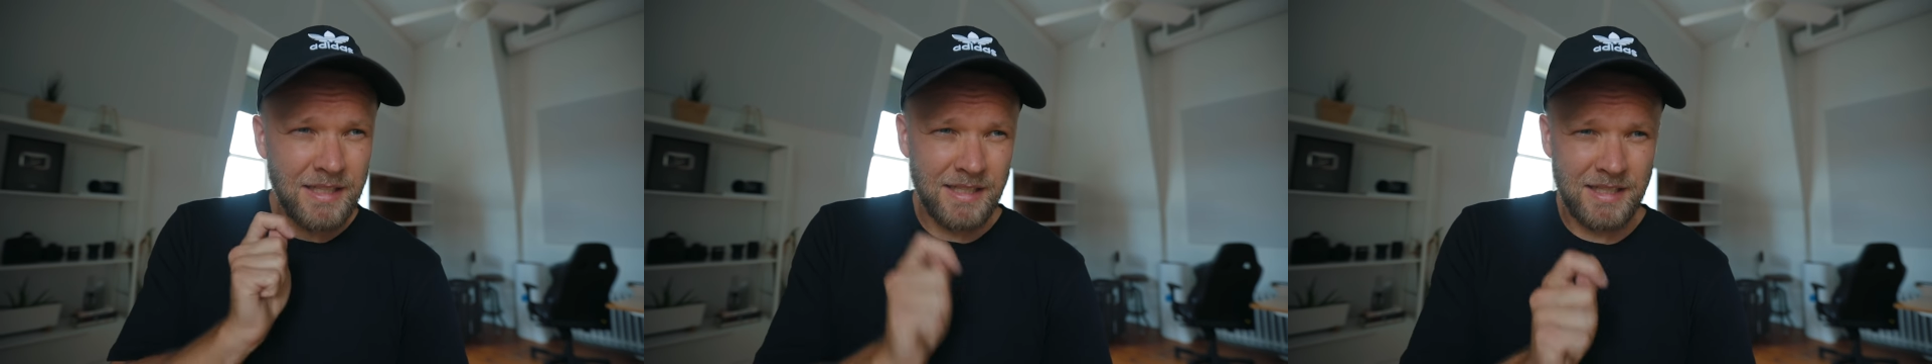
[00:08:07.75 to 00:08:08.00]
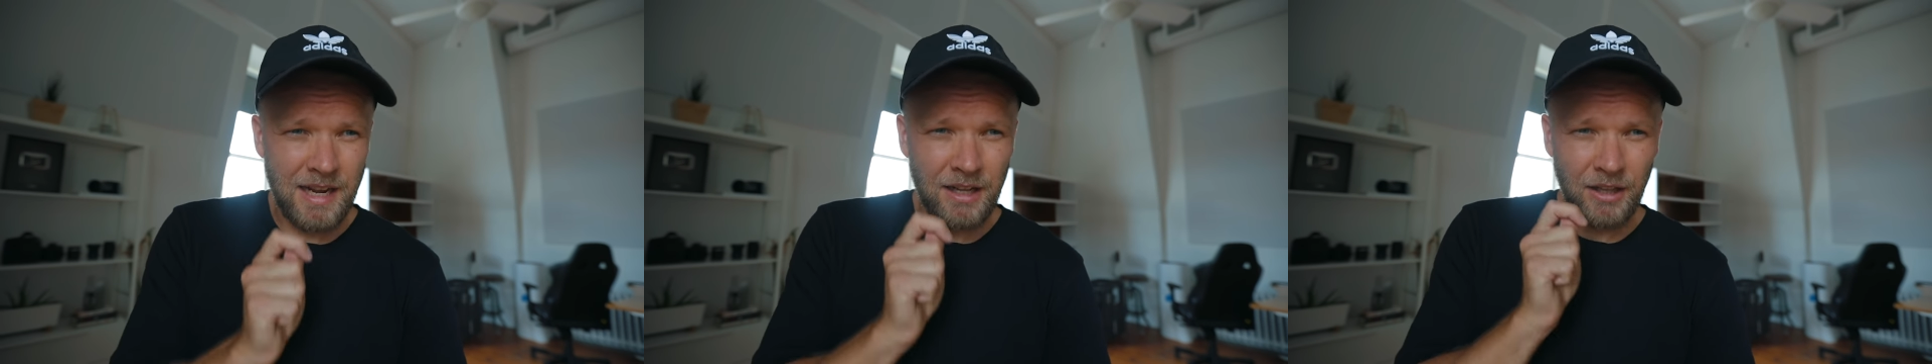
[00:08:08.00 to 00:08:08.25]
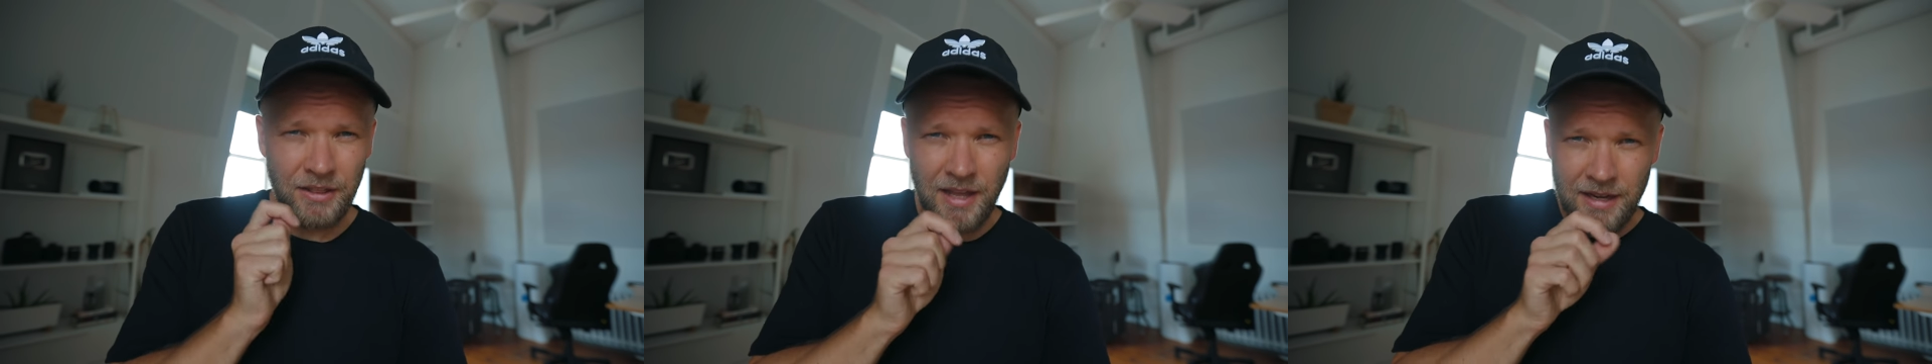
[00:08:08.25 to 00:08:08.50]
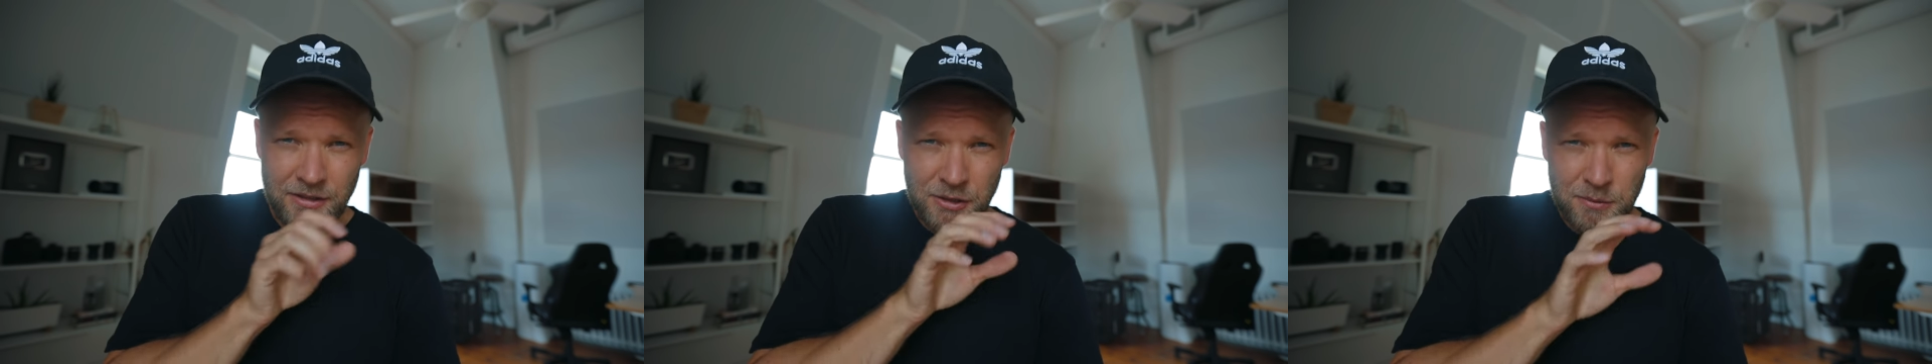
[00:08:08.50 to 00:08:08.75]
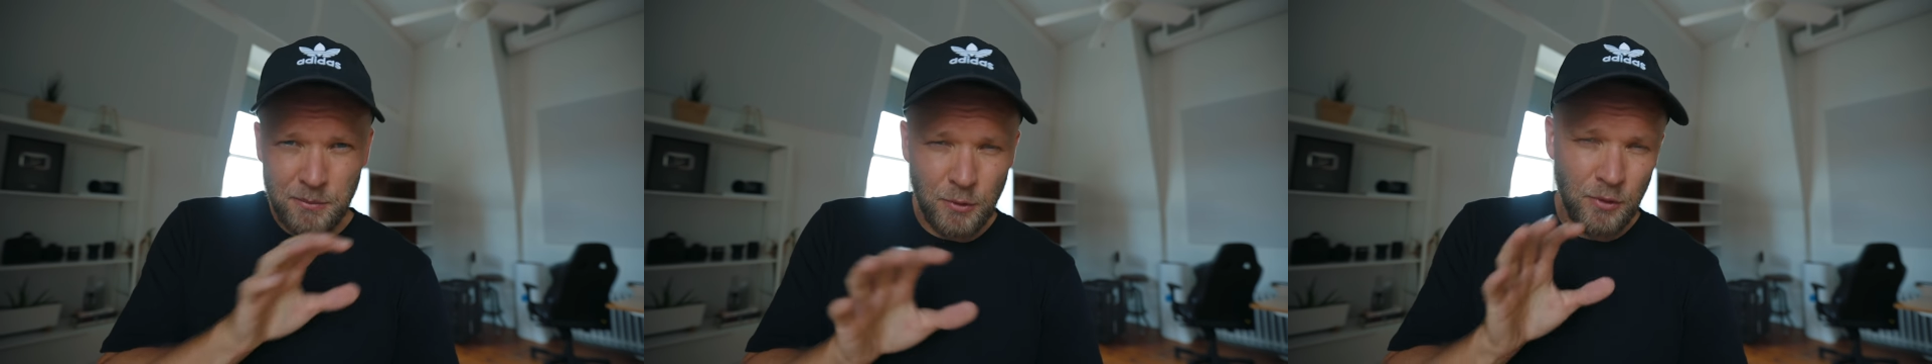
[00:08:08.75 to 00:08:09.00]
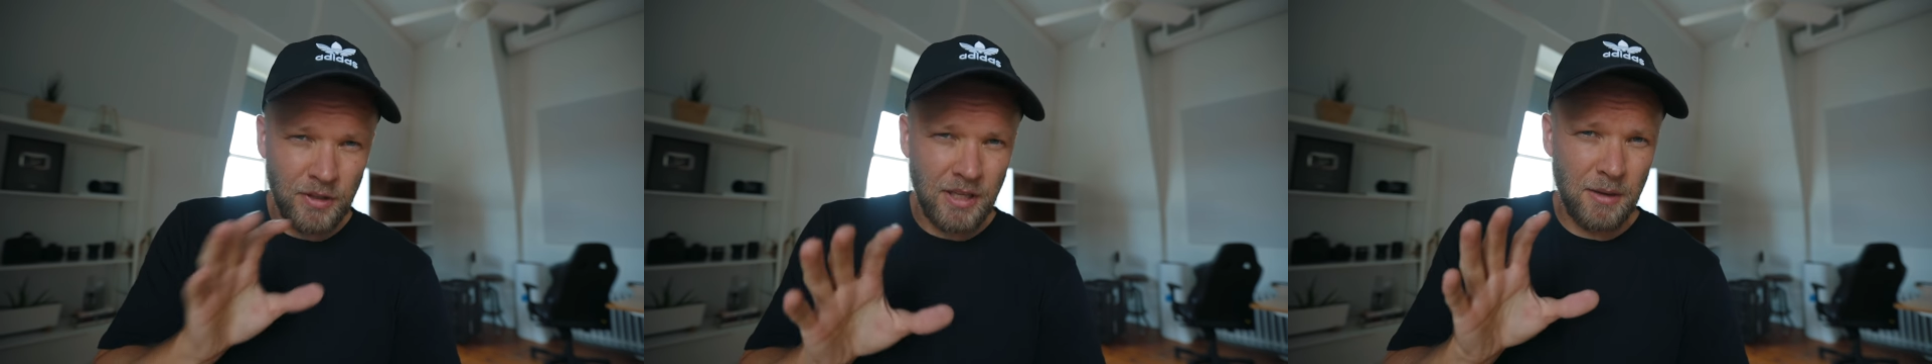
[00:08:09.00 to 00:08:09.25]
sell that
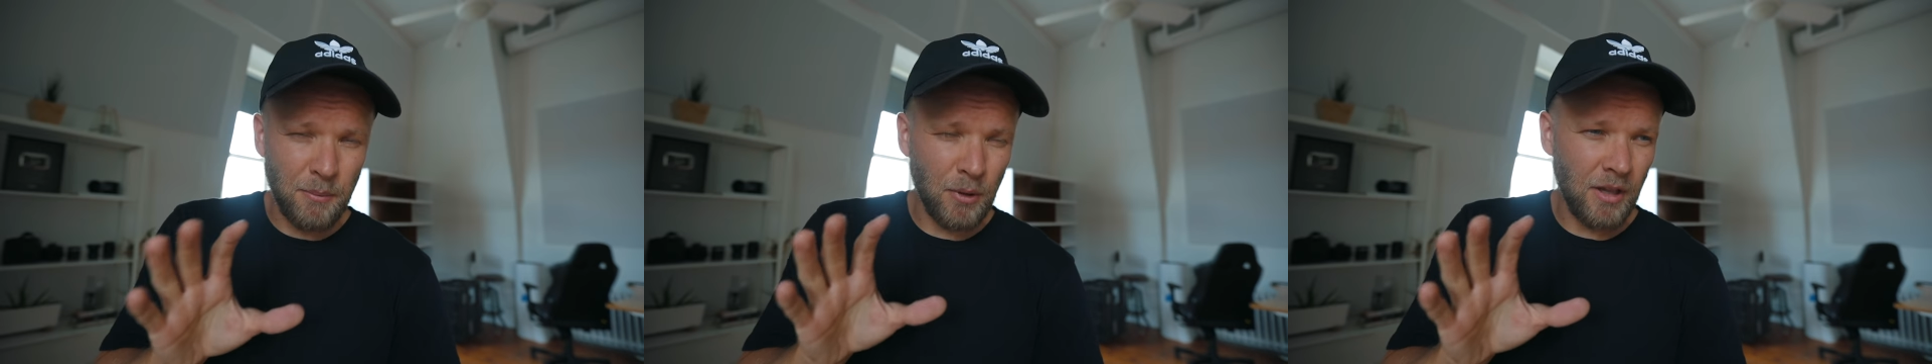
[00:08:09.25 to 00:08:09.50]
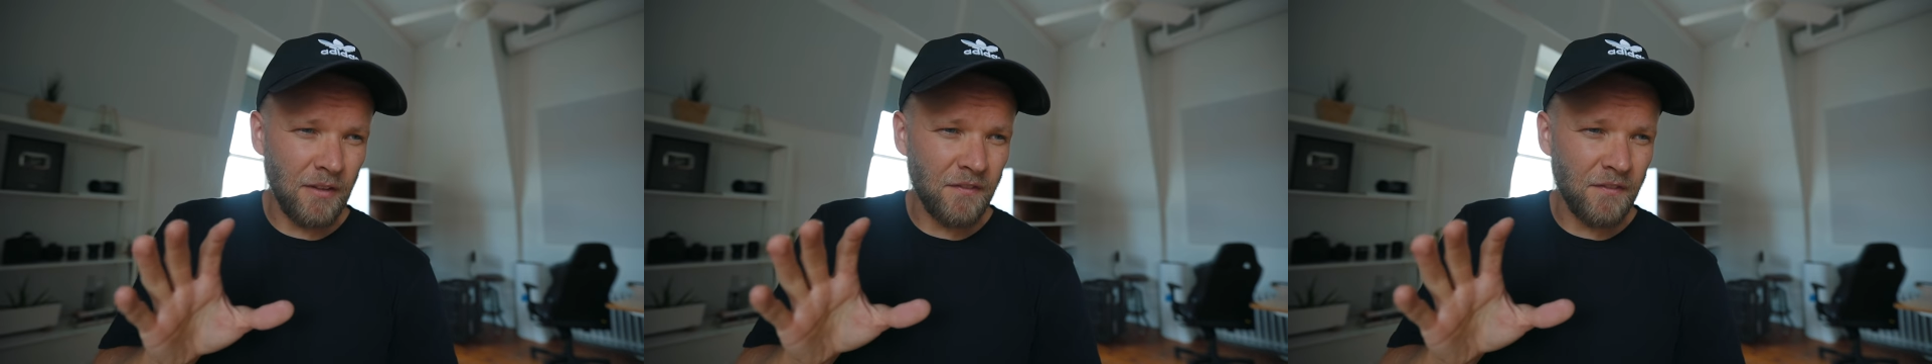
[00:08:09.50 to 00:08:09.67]
smooth gimbal